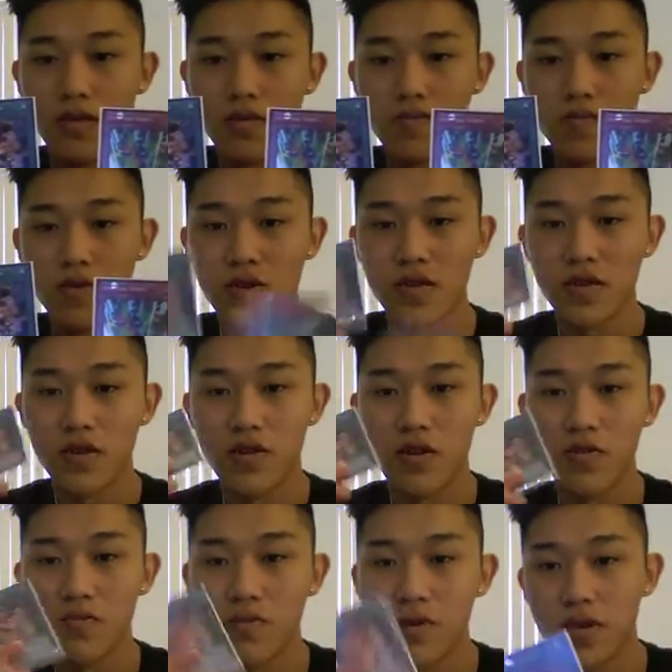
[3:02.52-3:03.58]
because they'll
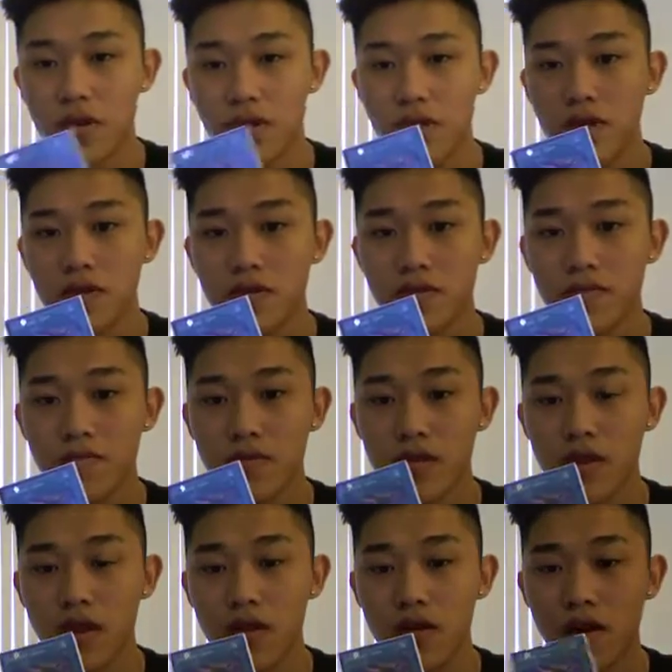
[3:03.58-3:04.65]
go plus
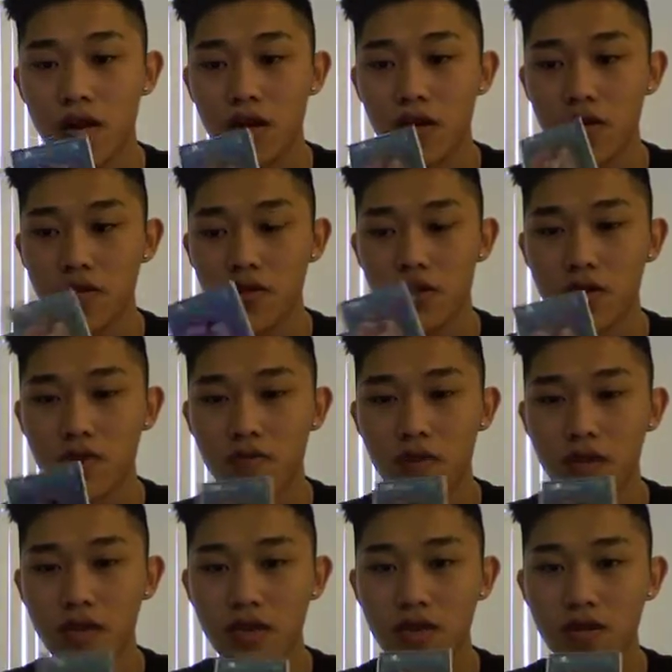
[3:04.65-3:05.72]
on searching 3
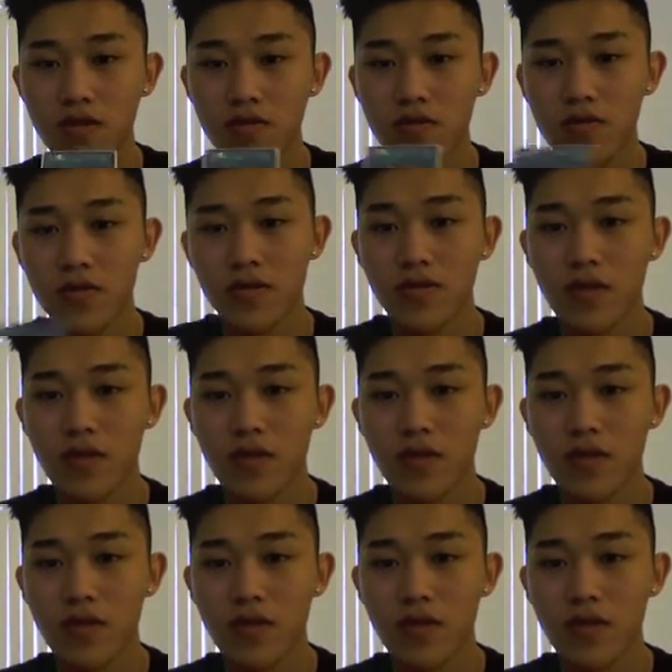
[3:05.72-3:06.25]
at the end turn,